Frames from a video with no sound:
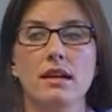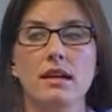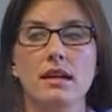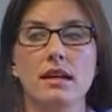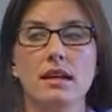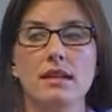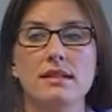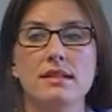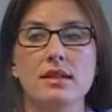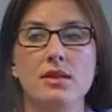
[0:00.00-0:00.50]

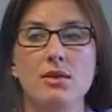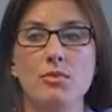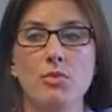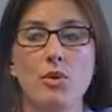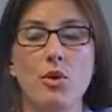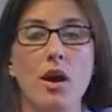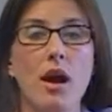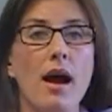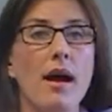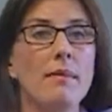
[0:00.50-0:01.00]
it's a
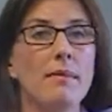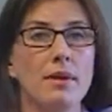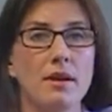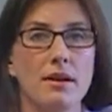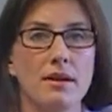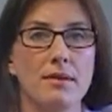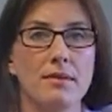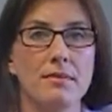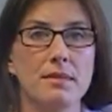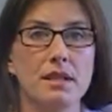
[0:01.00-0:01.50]

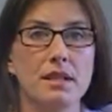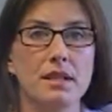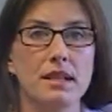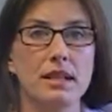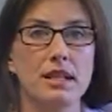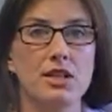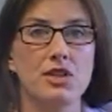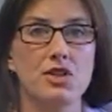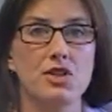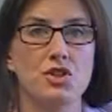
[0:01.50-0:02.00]
problem.
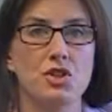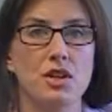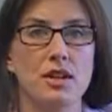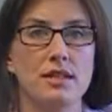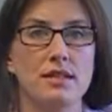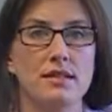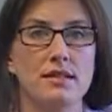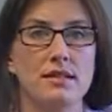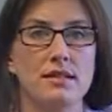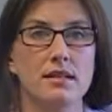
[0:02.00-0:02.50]
It's
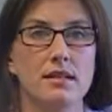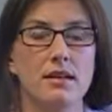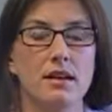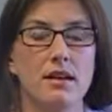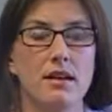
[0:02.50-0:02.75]
just